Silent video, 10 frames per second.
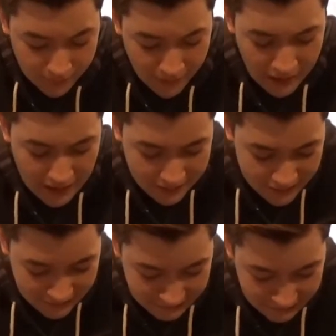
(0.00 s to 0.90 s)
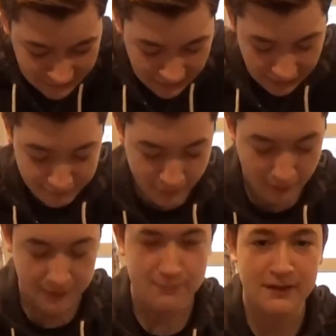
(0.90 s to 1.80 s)
I think I
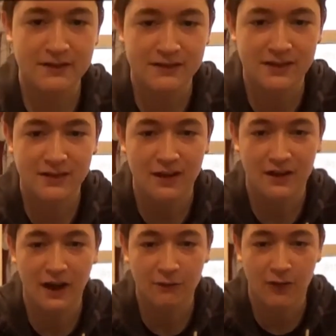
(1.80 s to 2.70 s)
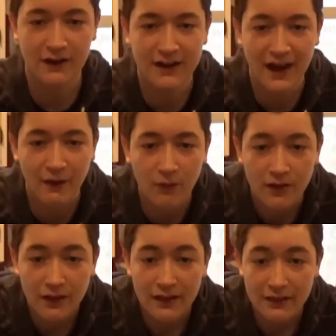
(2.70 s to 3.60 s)
probably mixed it enough right now.
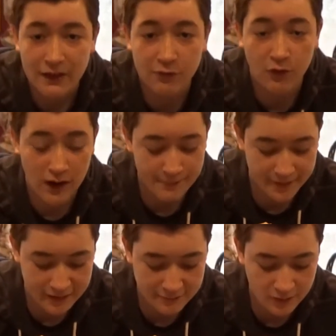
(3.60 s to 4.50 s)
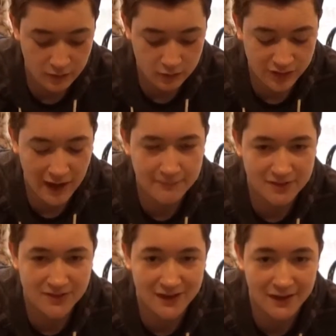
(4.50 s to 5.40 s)
Therefore, I'm going to give it a little time to
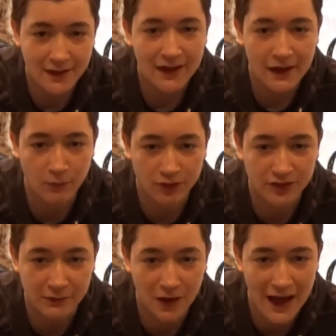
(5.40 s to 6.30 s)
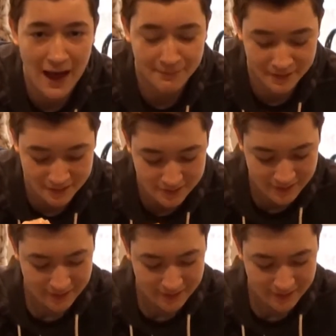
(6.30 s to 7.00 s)
sit, and we'll see what happens.